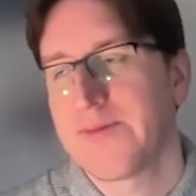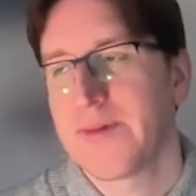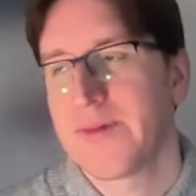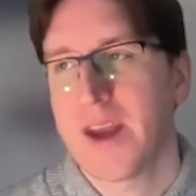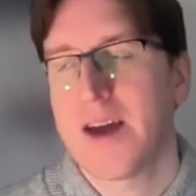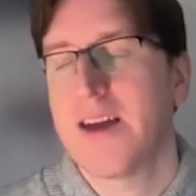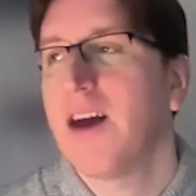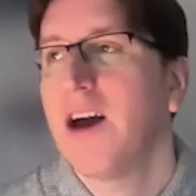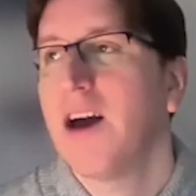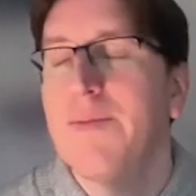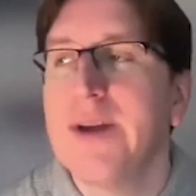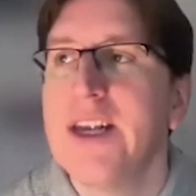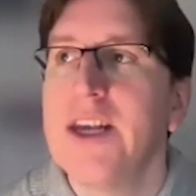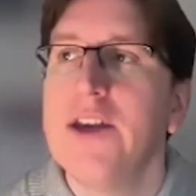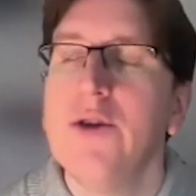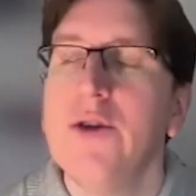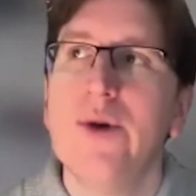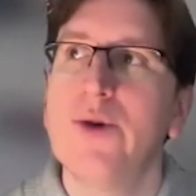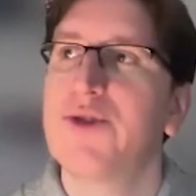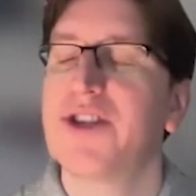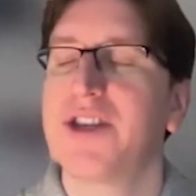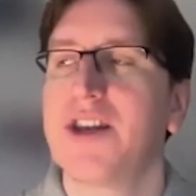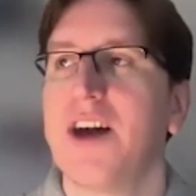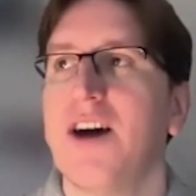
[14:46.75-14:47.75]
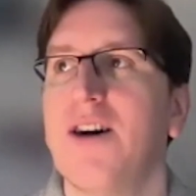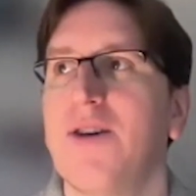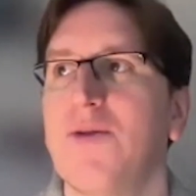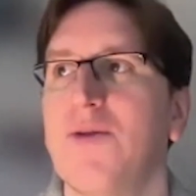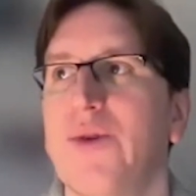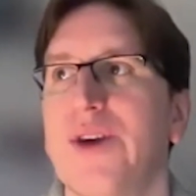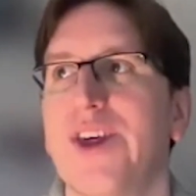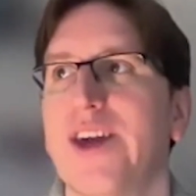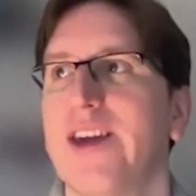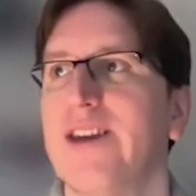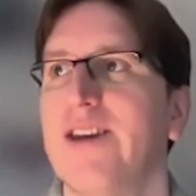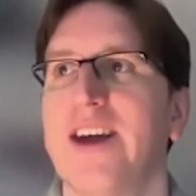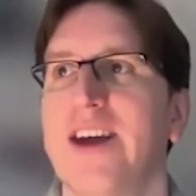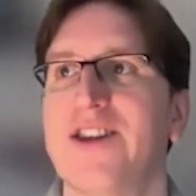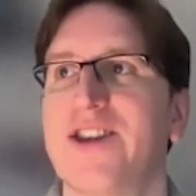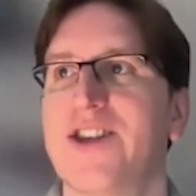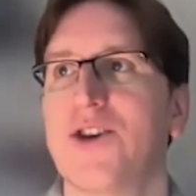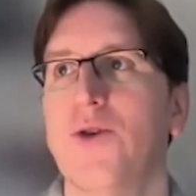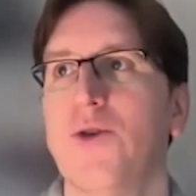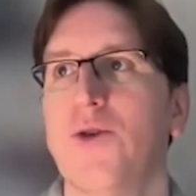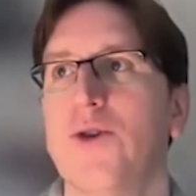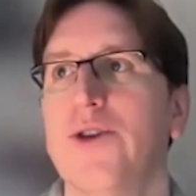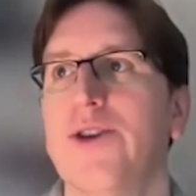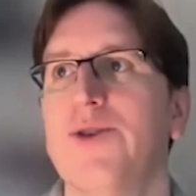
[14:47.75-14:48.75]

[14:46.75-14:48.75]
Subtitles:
I mean, you will start with a score.